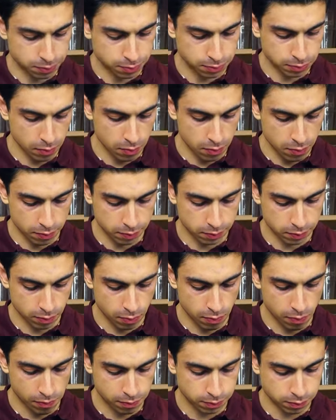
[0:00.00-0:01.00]
tracking my
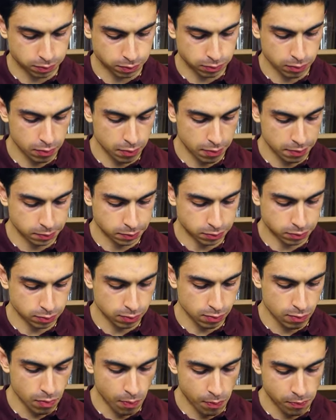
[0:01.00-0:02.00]
calories and eating mostly
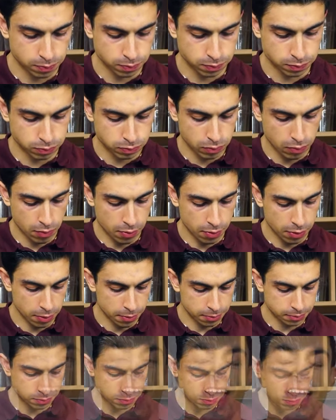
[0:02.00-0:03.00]
intuitively.
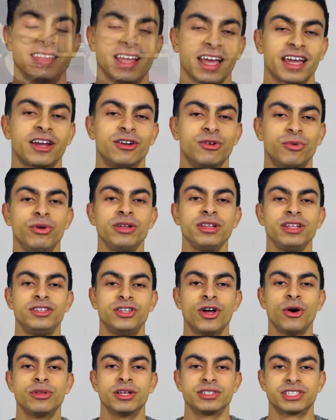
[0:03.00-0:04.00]
And I can really
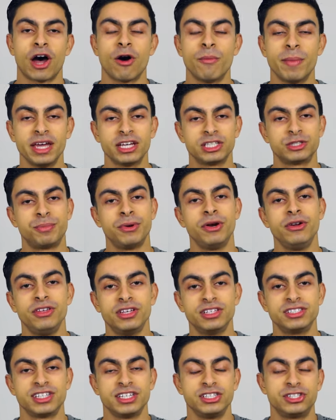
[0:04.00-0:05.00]
notice how my
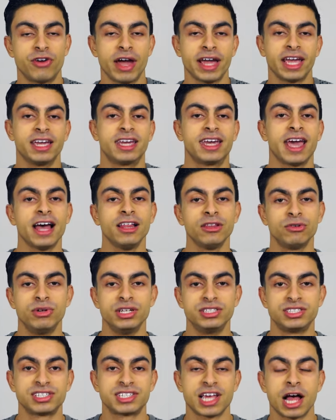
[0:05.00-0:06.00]
experience in tracking
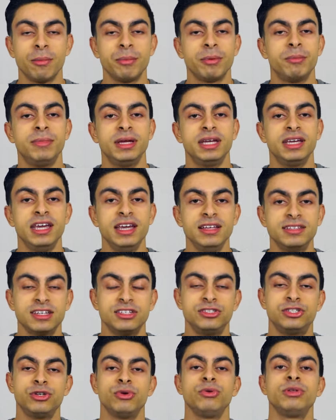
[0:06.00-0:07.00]
calories is helping me eat
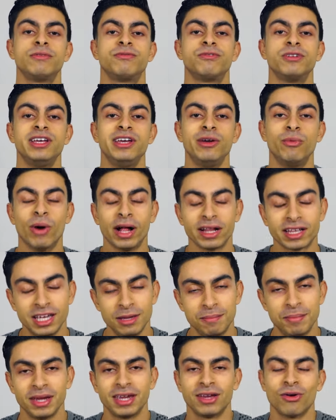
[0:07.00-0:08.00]
intuitively while
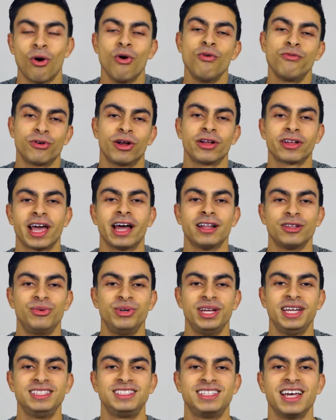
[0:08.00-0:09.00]
keeping overall
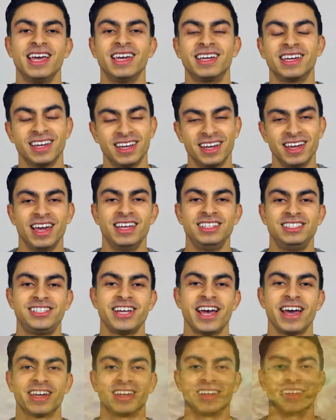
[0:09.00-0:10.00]
calorie intake in
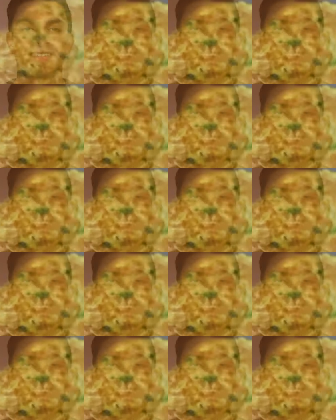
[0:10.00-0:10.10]
check.